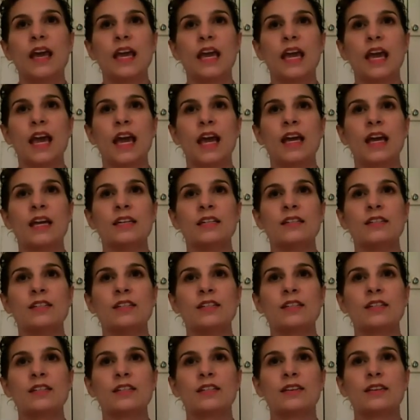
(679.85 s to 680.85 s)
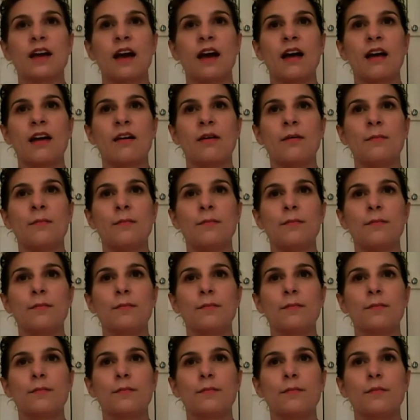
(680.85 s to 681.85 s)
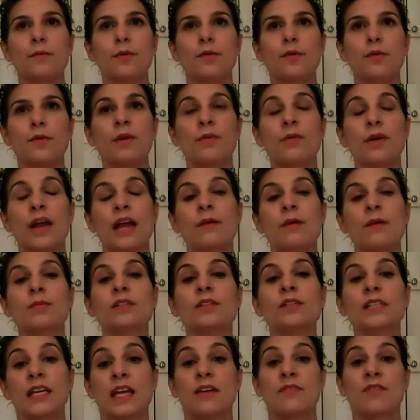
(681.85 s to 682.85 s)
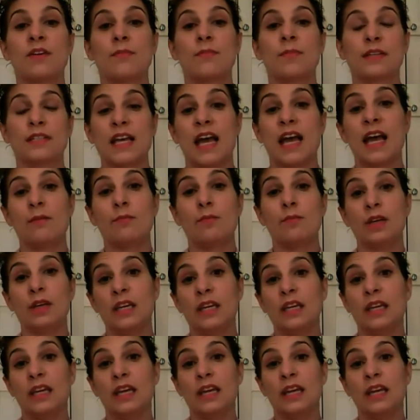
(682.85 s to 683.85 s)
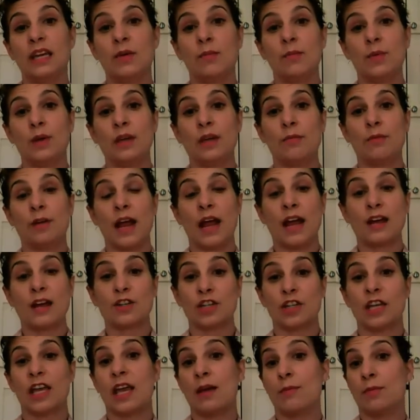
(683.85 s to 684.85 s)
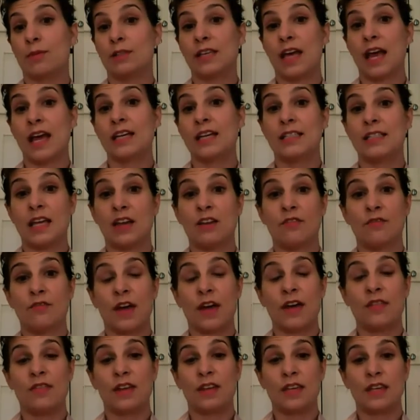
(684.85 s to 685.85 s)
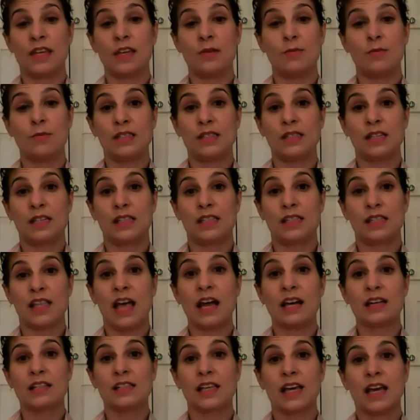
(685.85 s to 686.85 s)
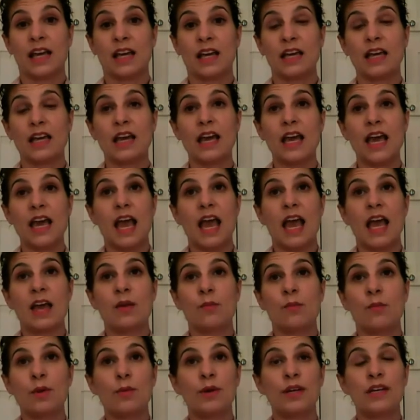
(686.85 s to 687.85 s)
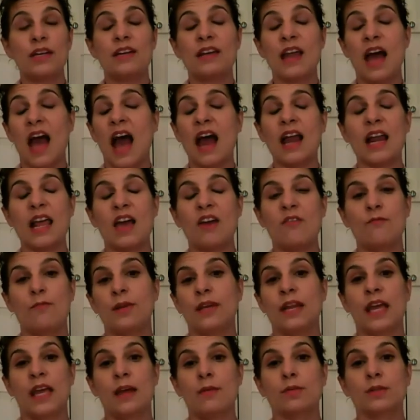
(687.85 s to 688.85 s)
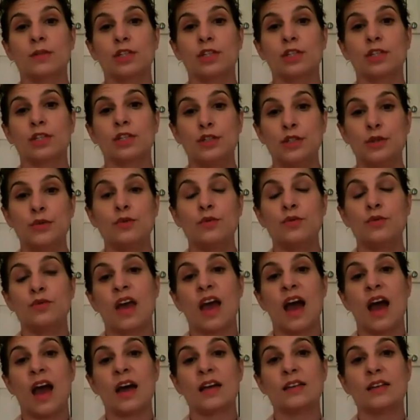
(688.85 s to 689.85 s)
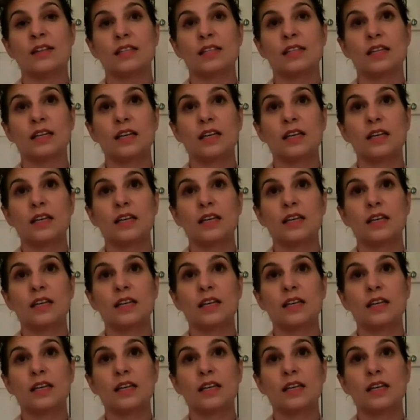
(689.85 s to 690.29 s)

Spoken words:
And we were able to give him the time we needed, and we were actually able to identify that he was dyslexic, and we would not have been able to do that